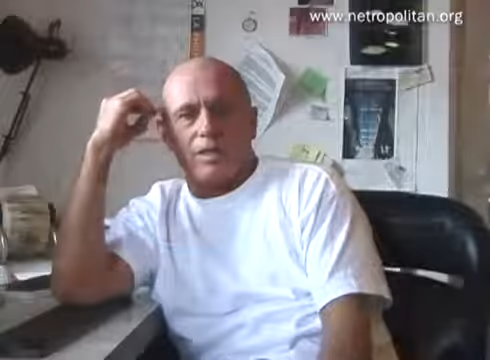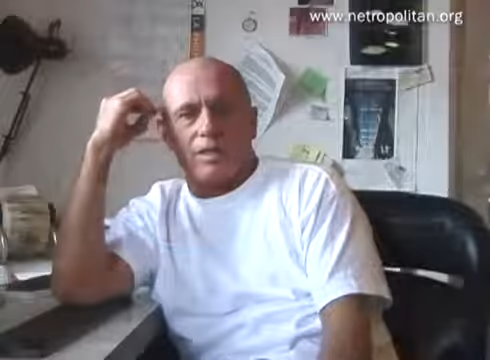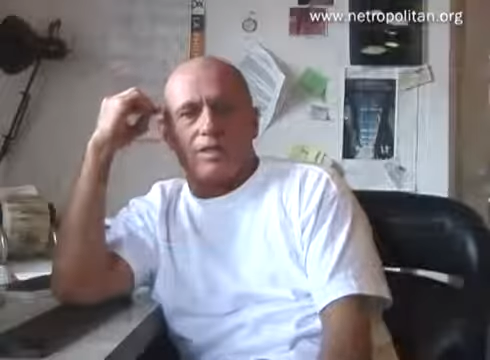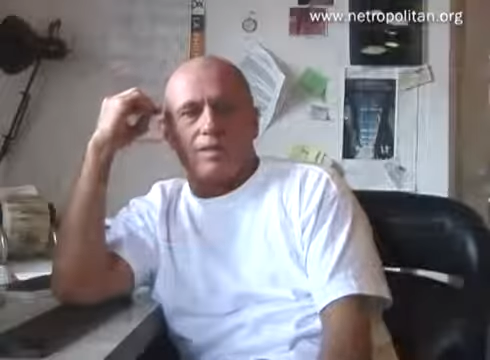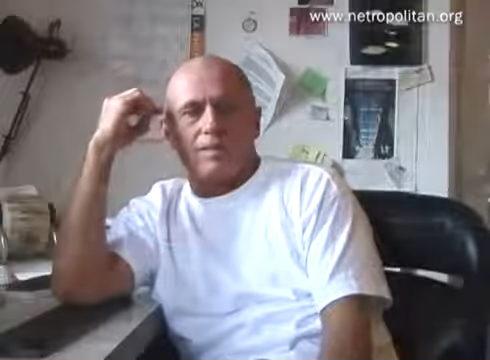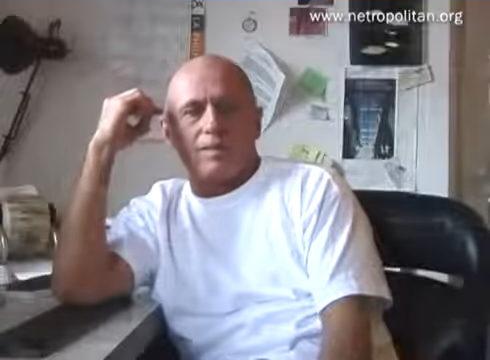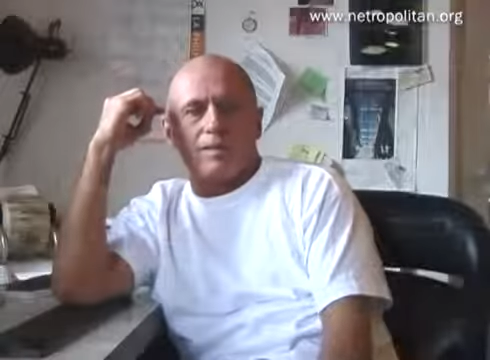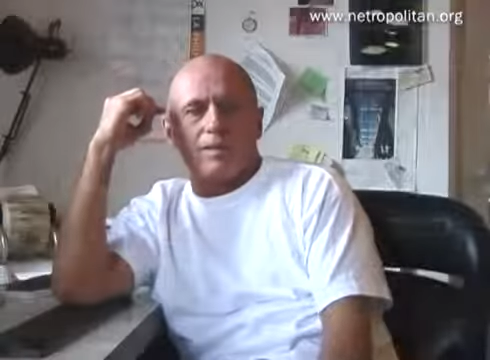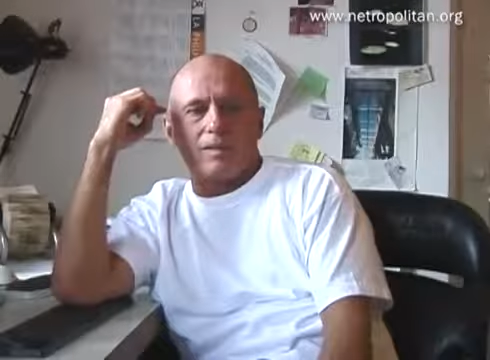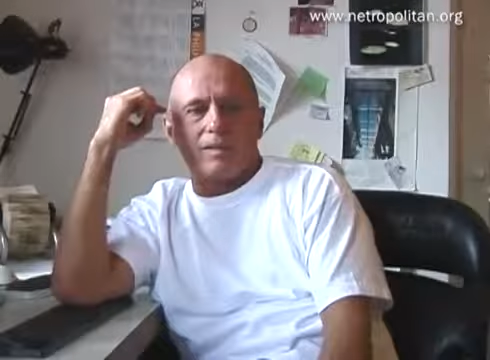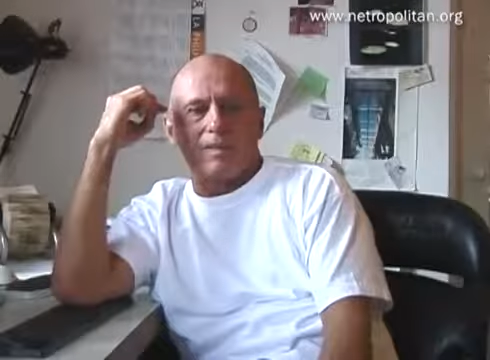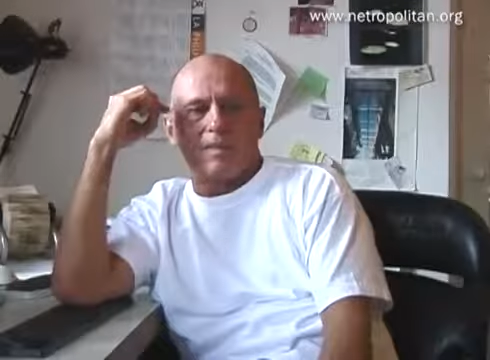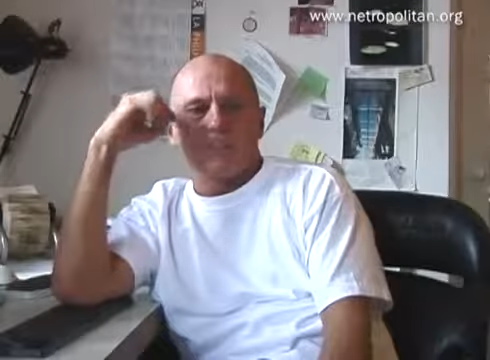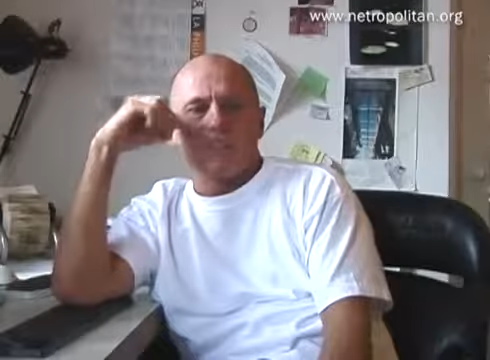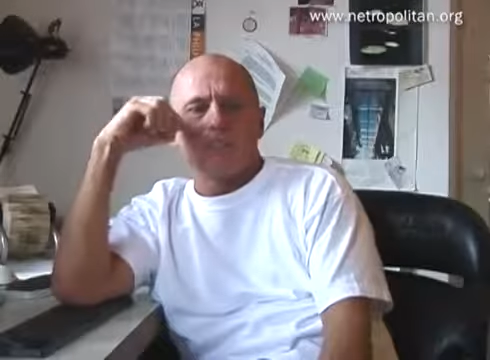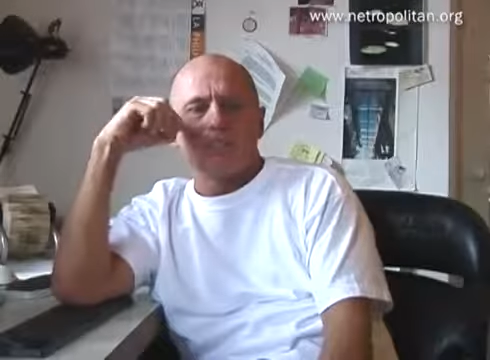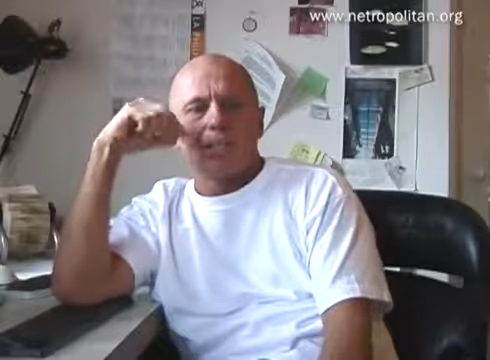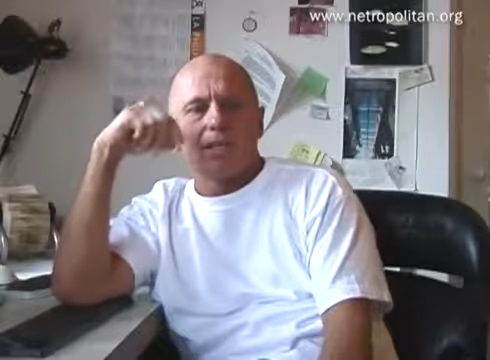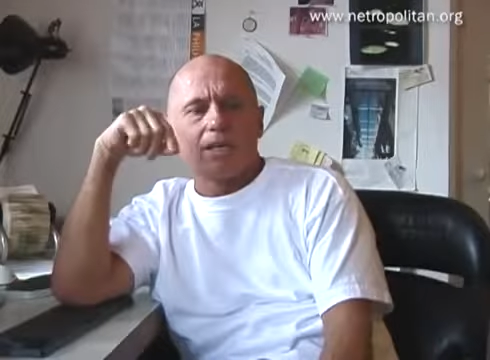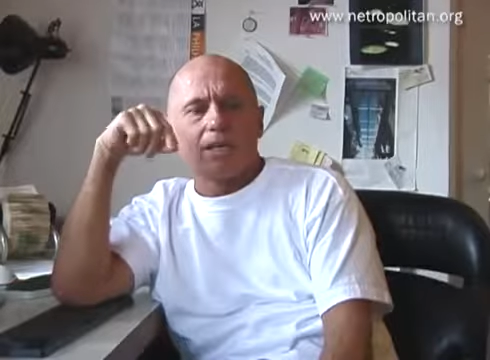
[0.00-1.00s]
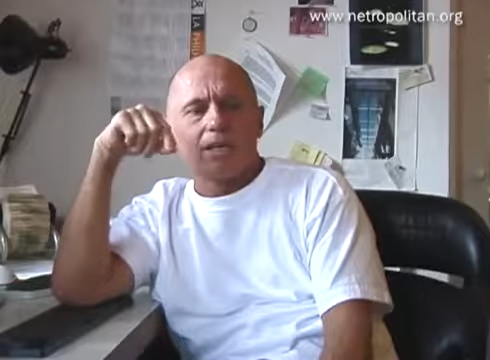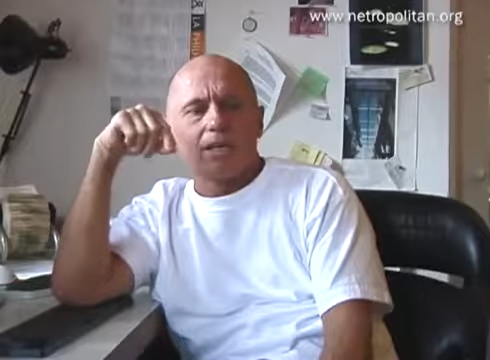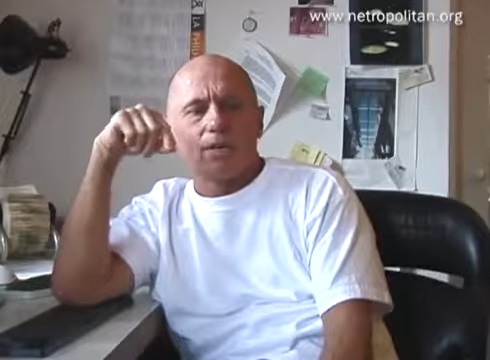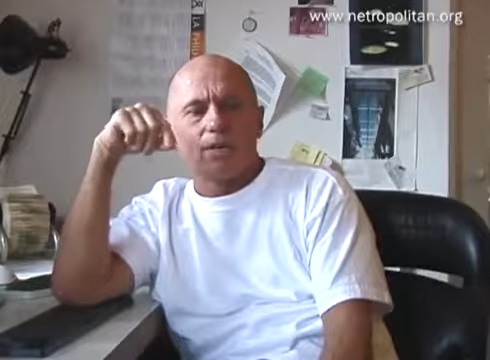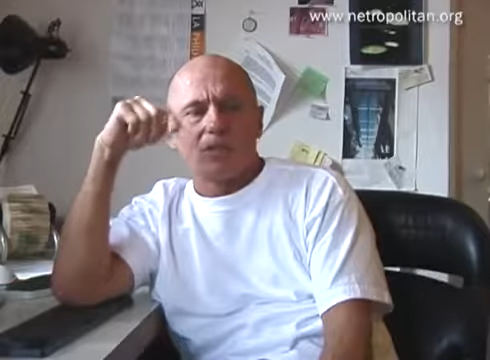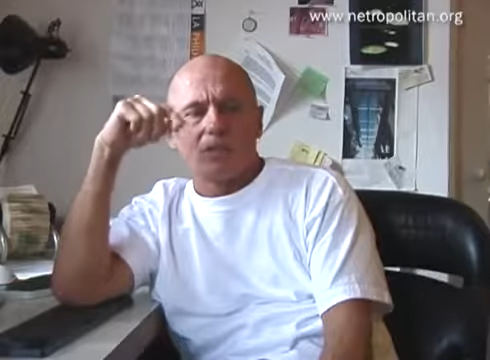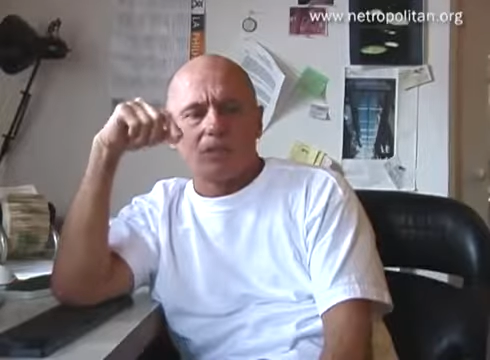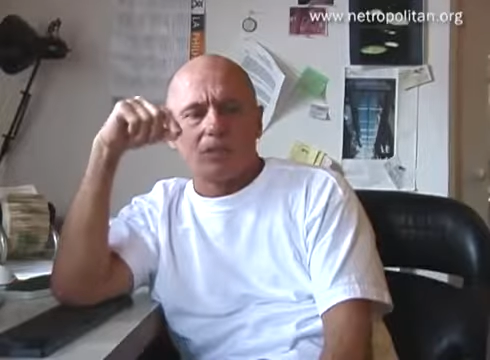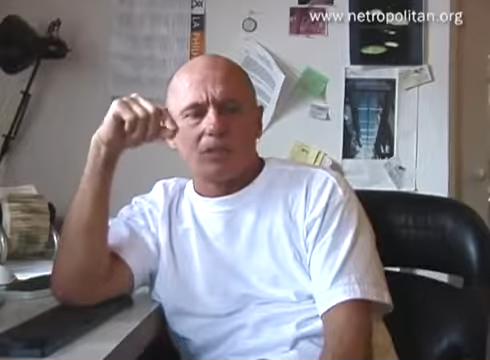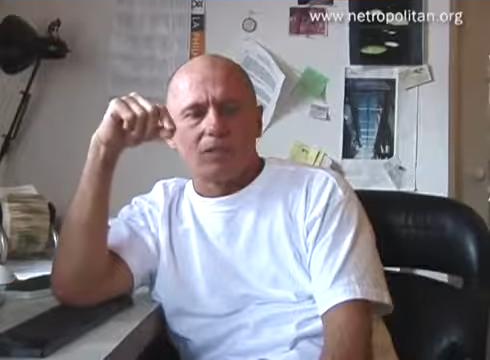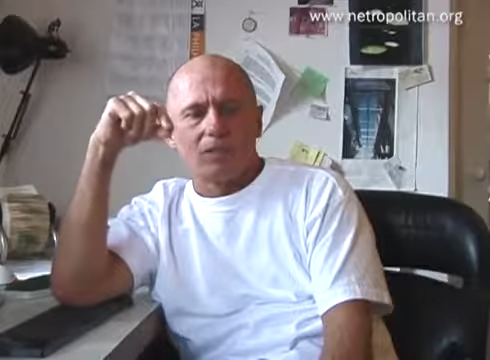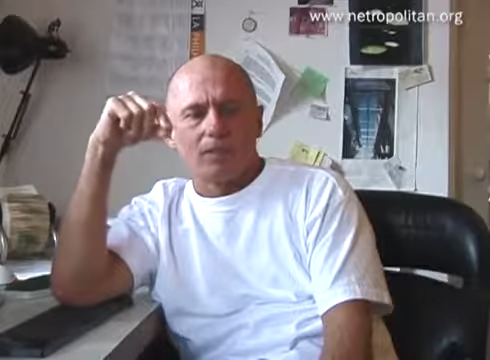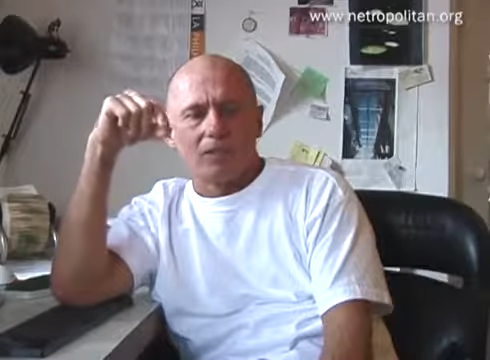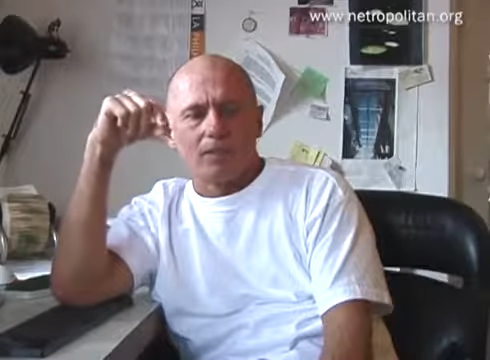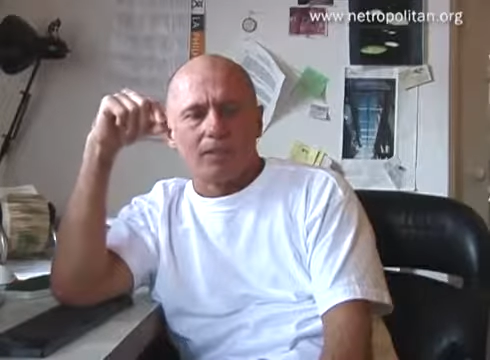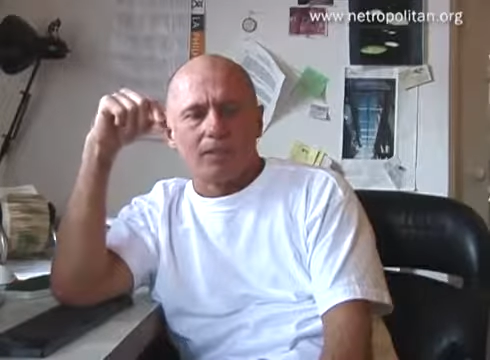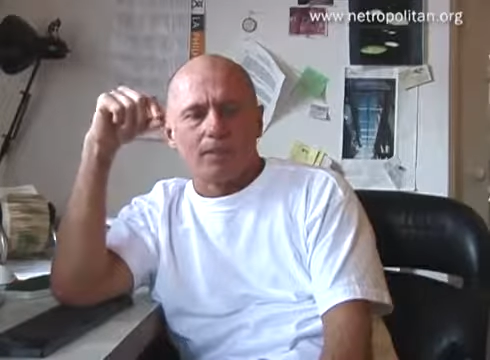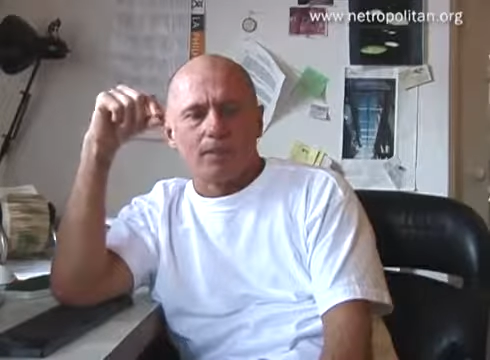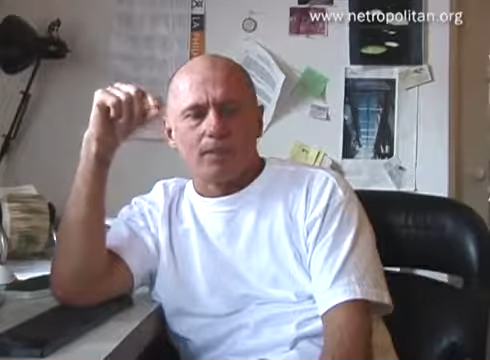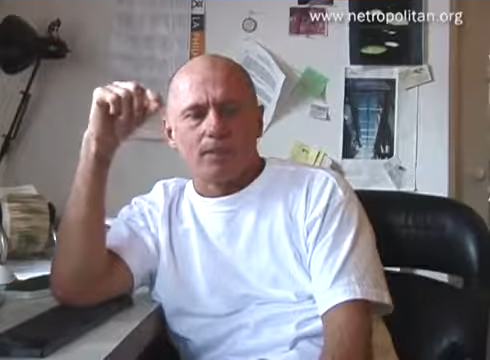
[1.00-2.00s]
And at the time at
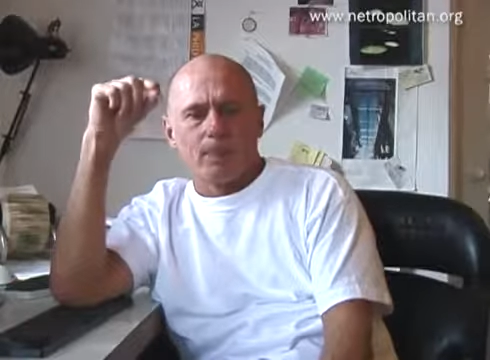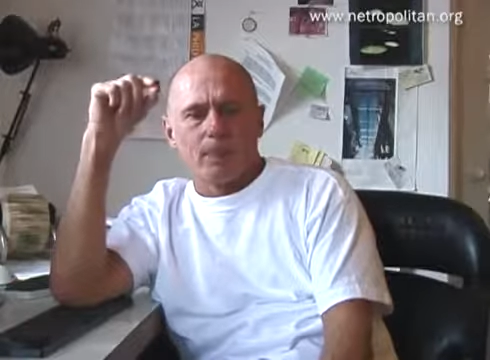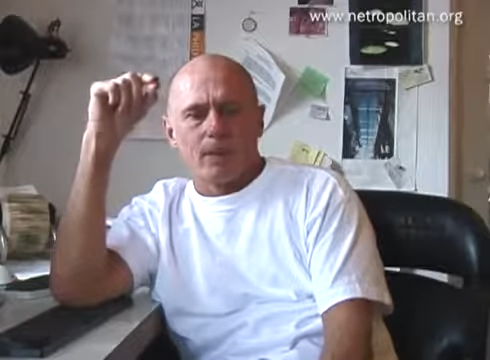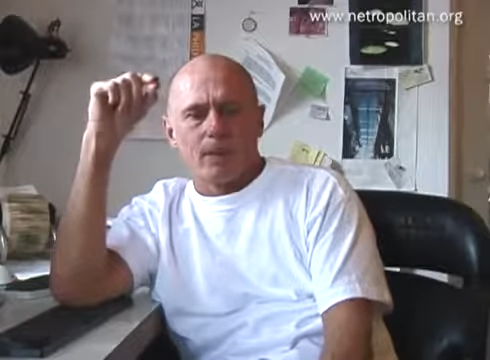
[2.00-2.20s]
UCLA,